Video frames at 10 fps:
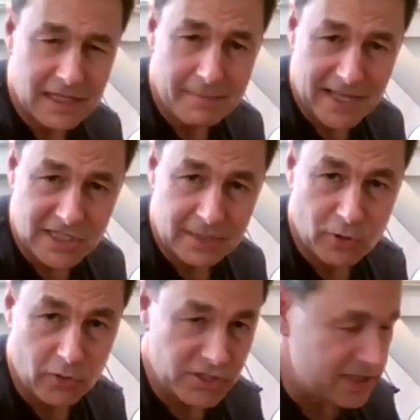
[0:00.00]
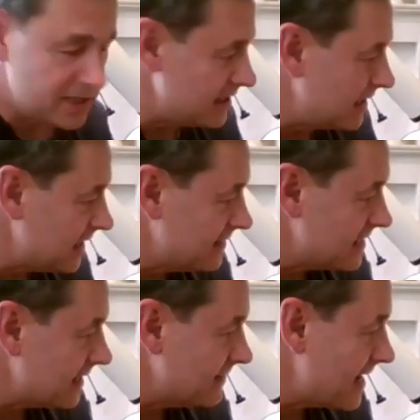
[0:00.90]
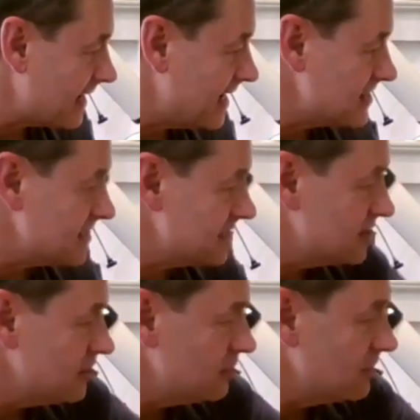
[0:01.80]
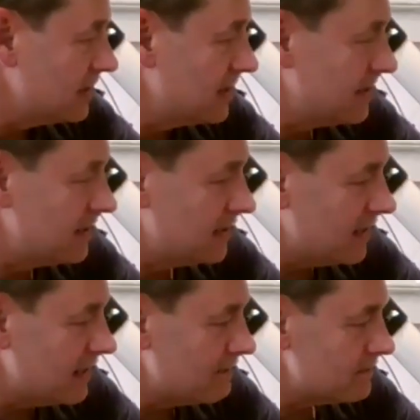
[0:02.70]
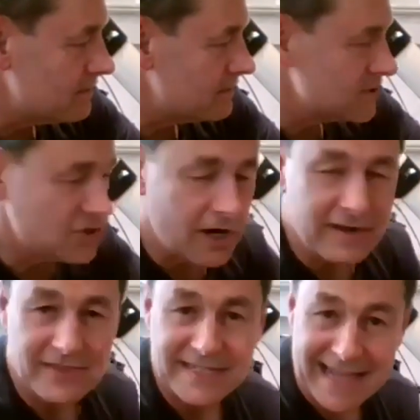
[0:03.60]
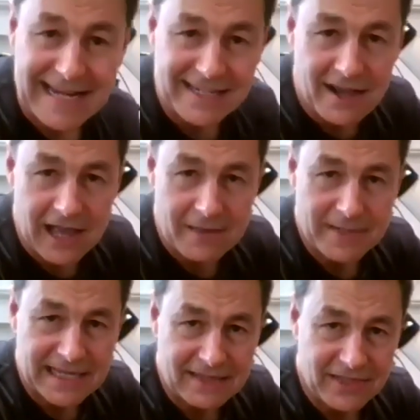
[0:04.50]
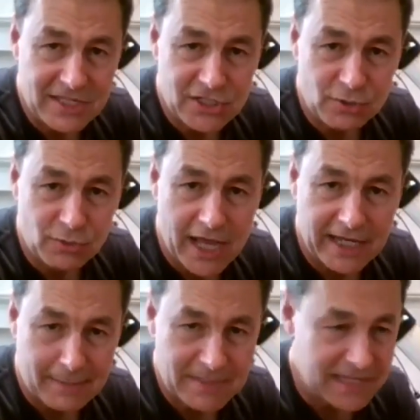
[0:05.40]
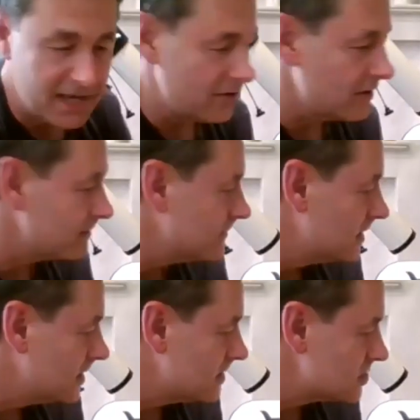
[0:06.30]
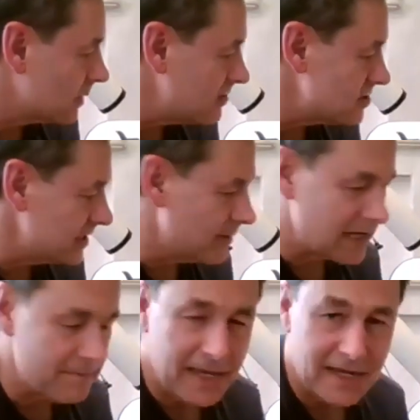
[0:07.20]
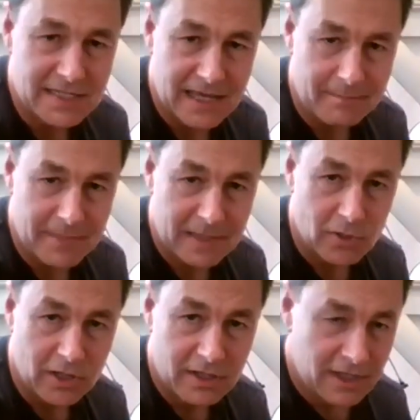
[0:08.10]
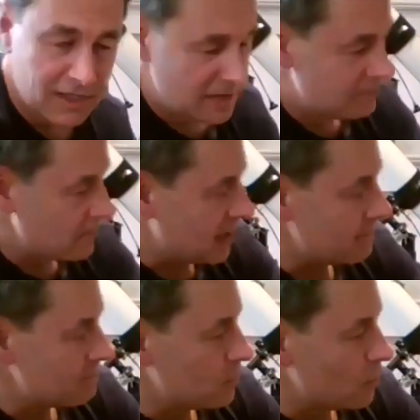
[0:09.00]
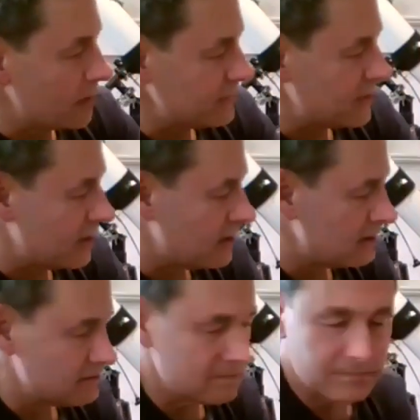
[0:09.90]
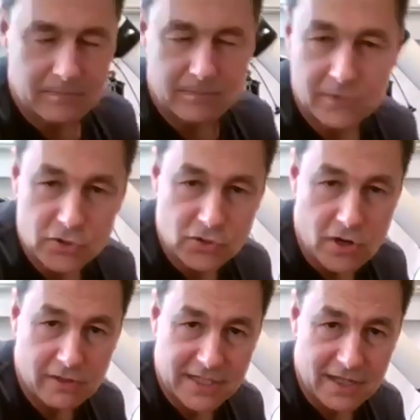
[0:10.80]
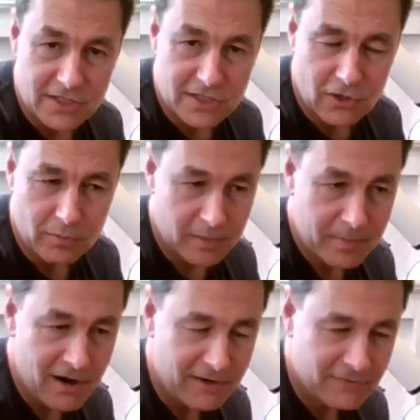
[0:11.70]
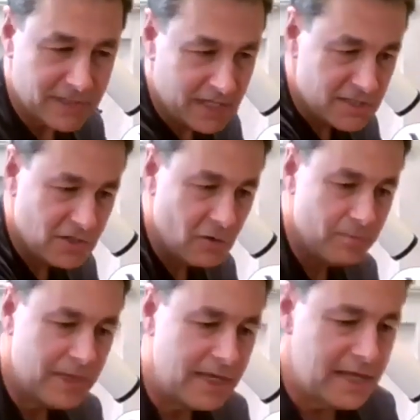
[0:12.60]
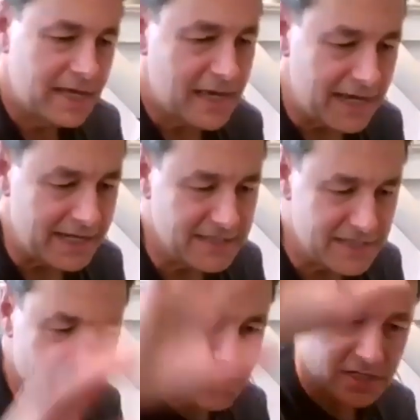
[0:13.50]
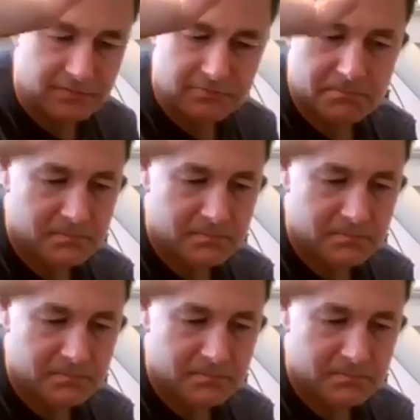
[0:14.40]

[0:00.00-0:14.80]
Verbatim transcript: the best approach in, the, in that case is to um, start in the daytime and get these two lined up together. So what I usually recommend is that people um, point their, their strong telescope, their powerful telescope at a distant